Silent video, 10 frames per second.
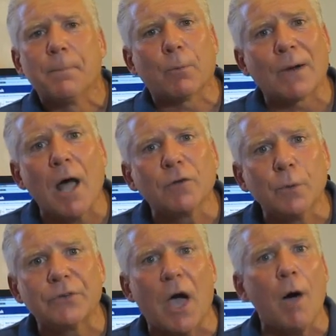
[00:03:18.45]
But what I'll
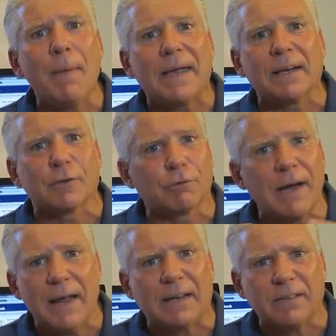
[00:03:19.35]
do is I'll make it a
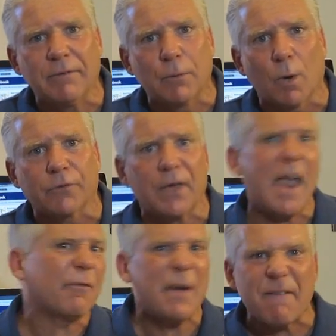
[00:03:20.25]
great activity where I'll say,
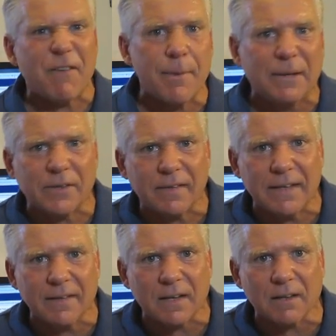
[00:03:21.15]
hey, if we have 5 minutes at
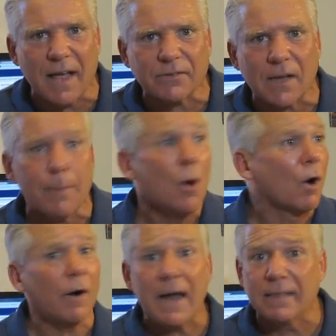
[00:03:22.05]
the end of the class time,
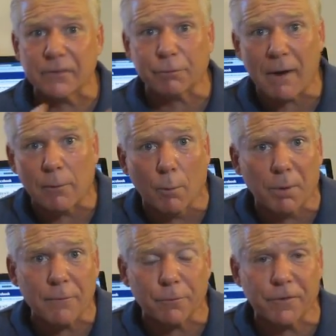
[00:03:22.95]
or hey, this Friday we'll
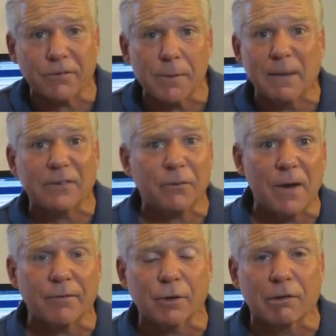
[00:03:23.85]
play for 15 minutes if
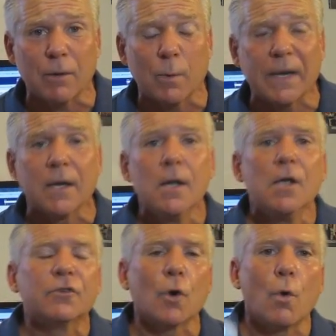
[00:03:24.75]
we have a great week.
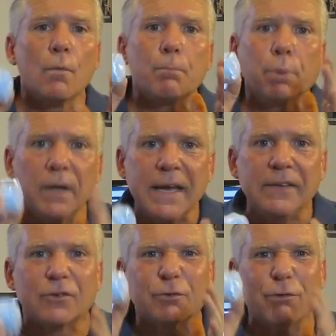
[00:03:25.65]
So
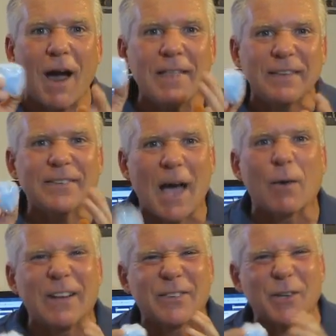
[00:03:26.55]
please, try this
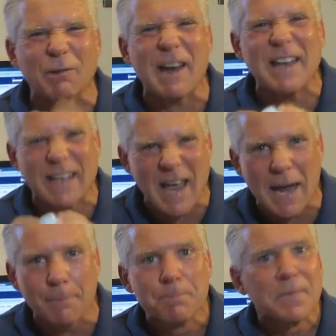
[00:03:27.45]
out. It's a great
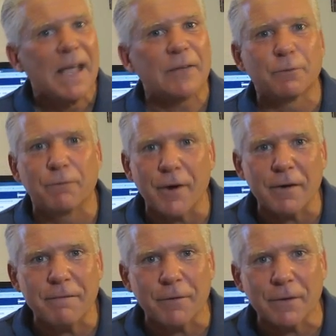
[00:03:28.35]
game. It's
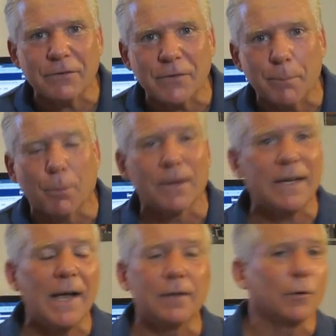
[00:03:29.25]
very, very simple. And
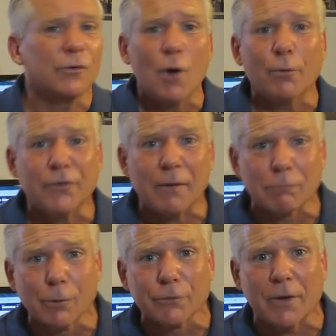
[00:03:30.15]
again, there's no
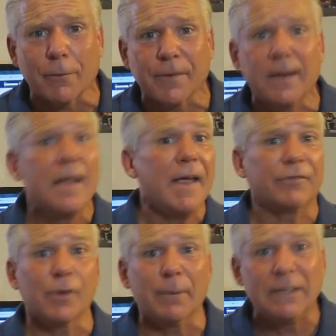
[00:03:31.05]
set rules other than
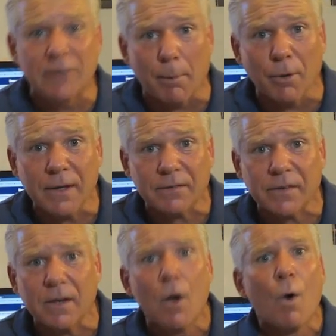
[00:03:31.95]
if somebody double
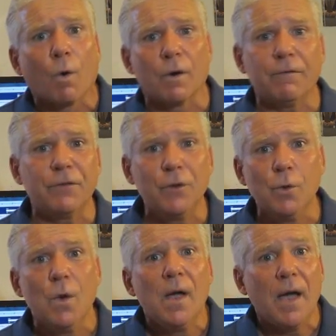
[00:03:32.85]
hits it, or if
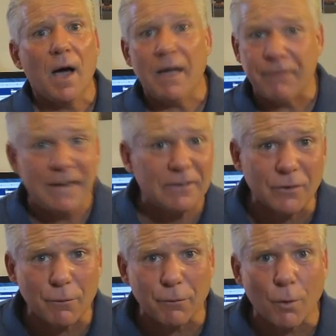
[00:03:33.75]
it
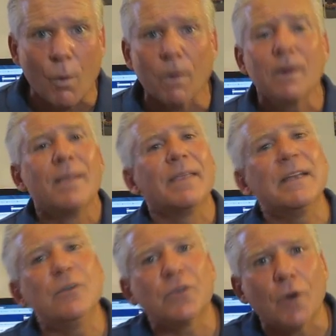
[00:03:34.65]
hits the floor,
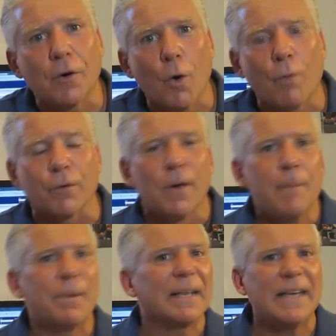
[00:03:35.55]
then you start over.
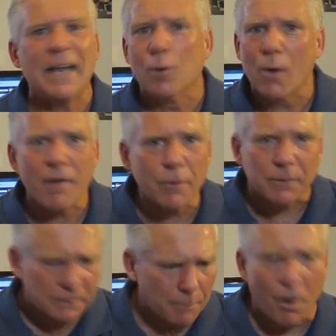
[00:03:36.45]
But again,
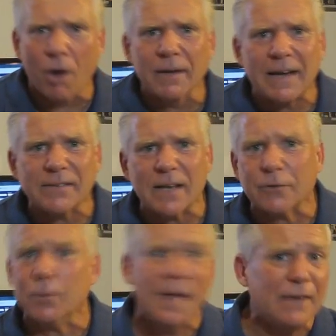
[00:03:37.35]
whoever the ball lands
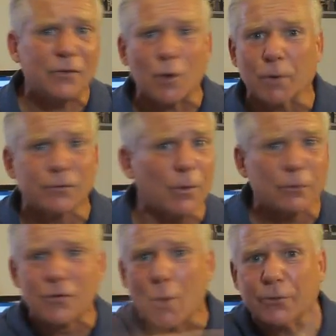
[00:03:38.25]
next to, they serve. So
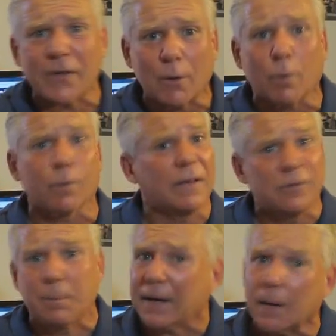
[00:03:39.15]
there's no set order. They
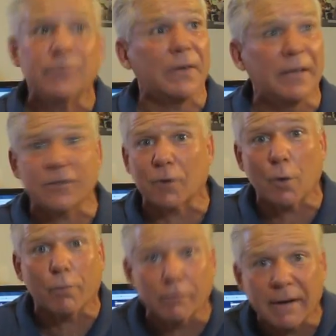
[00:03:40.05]
just pick it up and say, let's
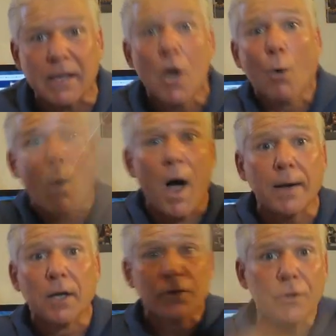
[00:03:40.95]
start over. Ready?
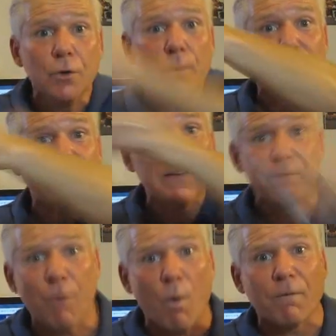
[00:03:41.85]
1, 2, 3,
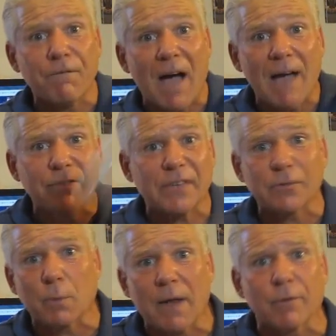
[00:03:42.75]
4, 5,
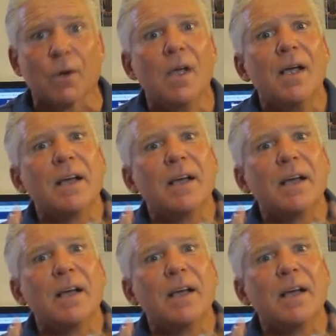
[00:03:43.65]
6, whatever.